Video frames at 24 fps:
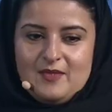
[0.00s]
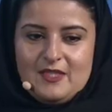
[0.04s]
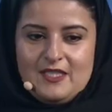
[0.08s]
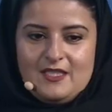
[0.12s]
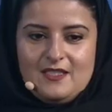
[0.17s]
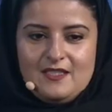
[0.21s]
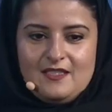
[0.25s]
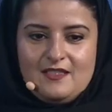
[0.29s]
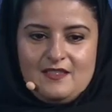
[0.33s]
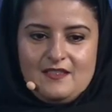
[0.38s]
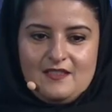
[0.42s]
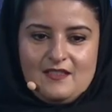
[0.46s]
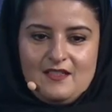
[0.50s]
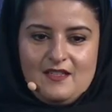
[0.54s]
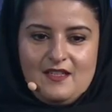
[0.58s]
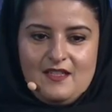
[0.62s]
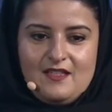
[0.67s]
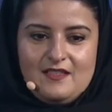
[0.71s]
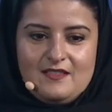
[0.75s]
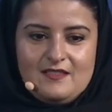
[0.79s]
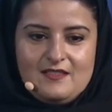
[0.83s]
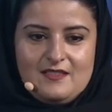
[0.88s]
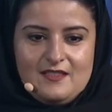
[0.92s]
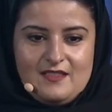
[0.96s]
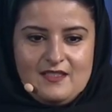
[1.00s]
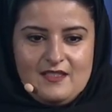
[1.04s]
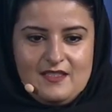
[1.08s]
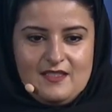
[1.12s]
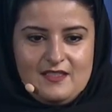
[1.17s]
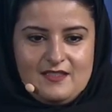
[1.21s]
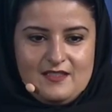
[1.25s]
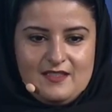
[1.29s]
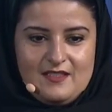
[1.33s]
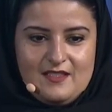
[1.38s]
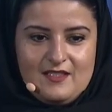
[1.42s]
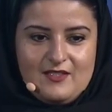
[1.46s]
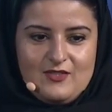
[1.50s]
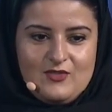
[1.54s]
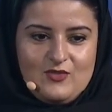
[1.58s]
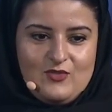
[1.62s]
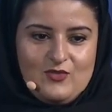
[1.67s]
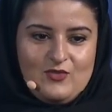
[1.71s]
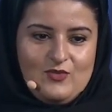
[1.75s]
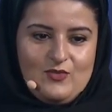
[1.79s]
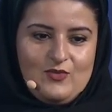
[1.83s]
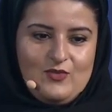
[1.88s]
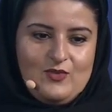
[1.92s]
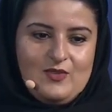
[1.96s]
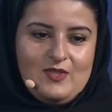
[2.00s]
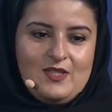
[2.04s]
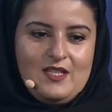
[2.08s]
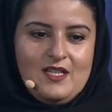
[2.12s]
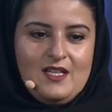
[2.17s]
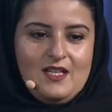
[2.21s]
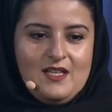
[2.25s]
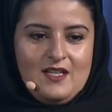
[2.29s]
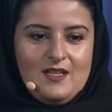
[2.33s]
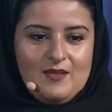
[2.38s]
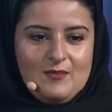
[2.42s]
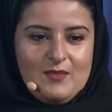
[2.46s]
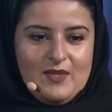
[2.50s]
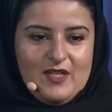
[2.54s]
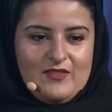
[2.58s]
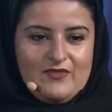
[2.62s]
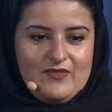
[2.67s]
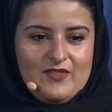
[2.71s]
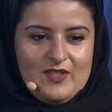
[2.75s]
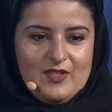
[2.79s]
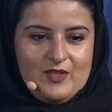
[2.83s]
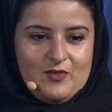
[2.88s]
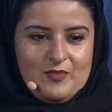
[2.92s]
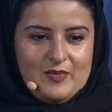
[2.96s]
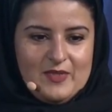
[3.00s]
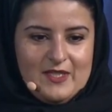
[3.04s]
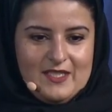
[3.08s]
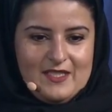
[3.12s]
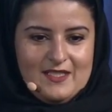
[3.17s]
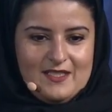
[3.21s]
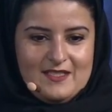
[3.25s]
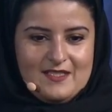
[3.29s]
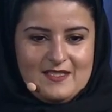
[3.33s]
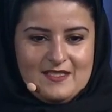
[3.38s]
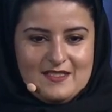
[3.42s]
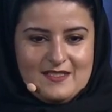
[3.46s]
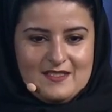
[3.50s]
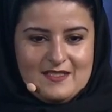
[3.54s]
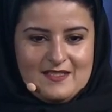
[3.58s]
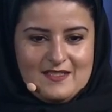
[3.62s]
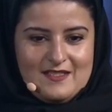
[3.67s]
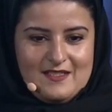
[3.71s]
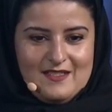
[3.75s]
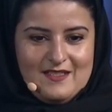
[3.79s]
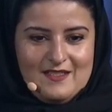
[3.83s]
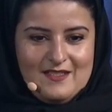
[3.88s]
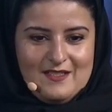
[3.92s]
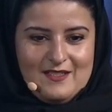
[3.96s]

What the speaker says: me here, and greetings to my fellow panelists.